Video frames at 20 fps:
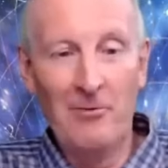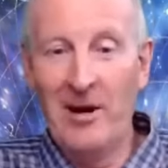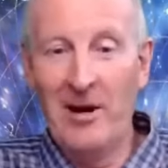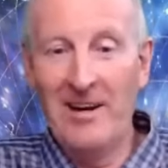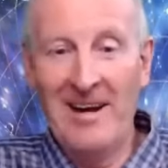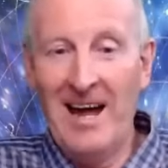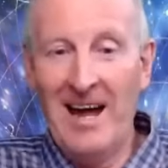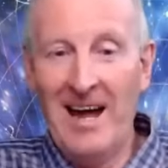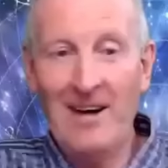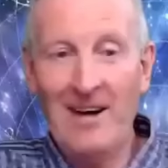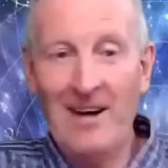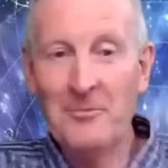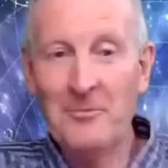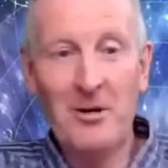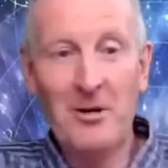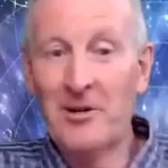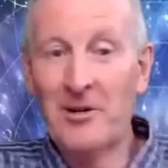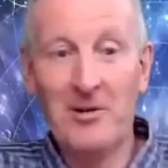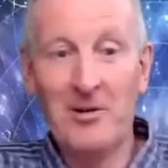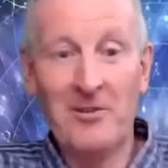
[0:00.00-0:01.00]
right now. I mean,
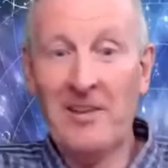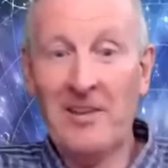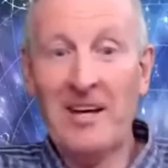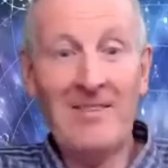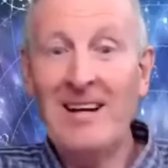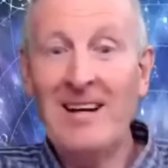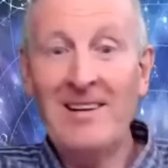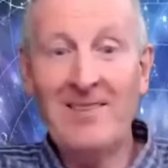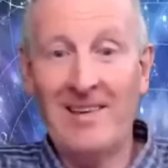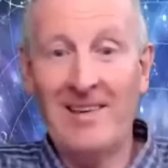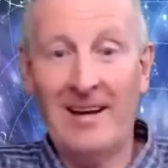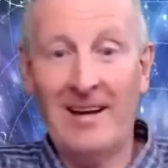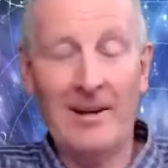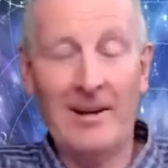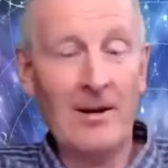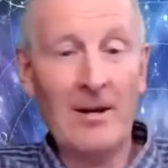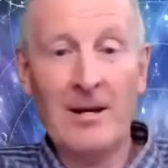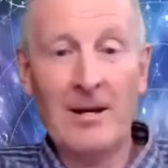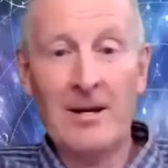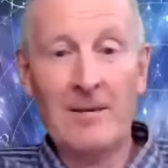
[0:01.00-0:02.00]
I couldn't think of anything,
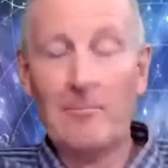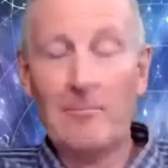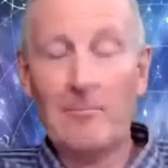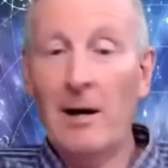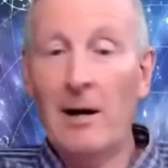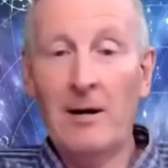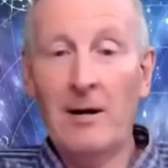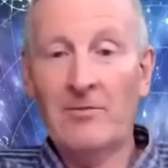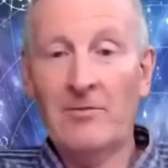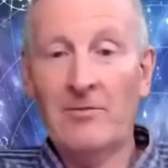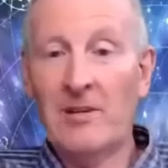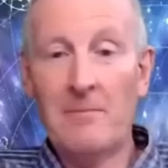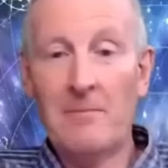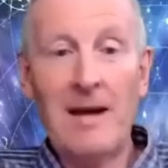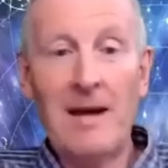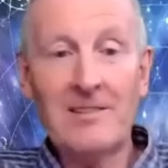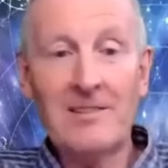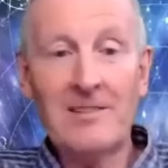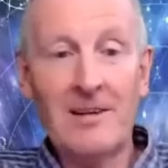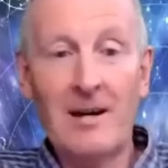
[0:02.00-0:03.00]
but didn't
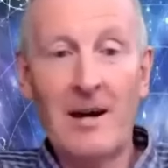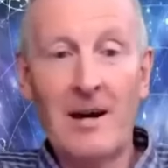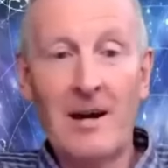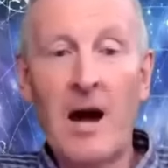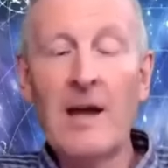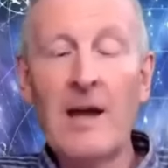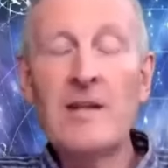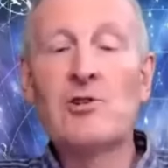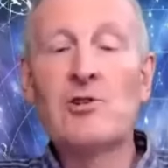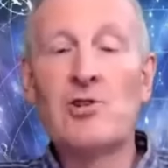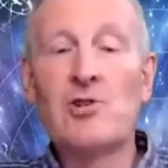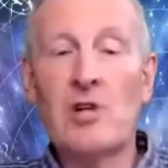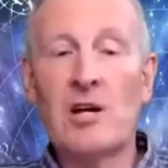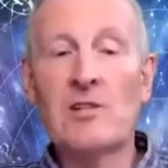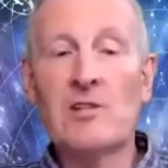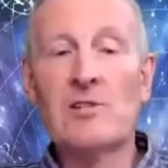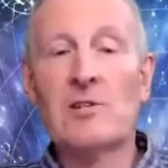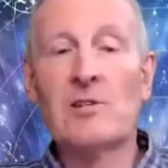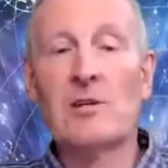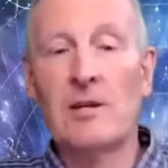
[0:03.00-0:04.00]
matter. I
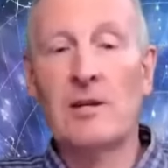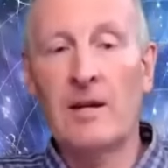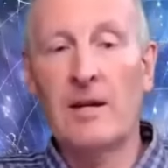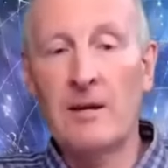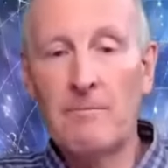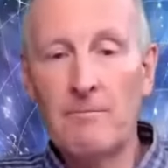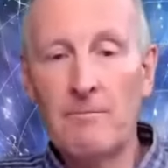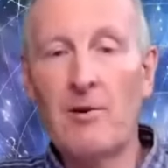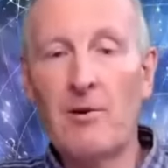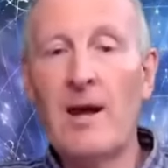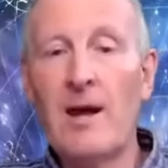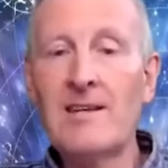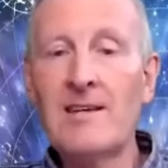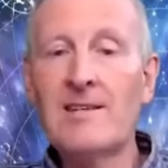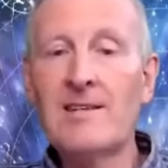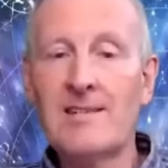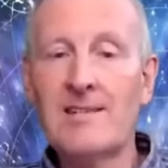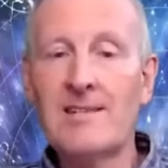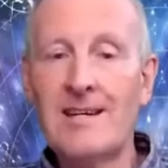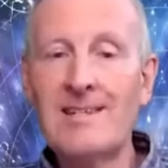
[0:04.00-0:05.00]
just
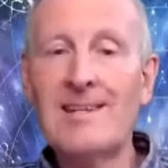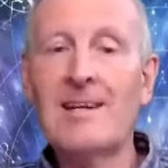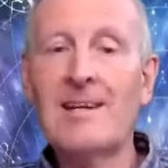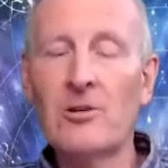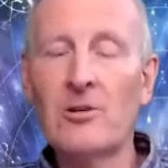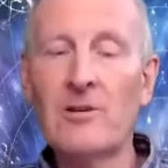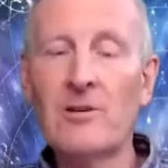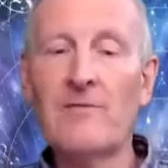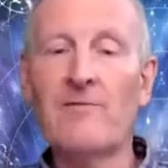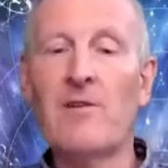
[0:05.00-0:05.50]
embraced sitting on the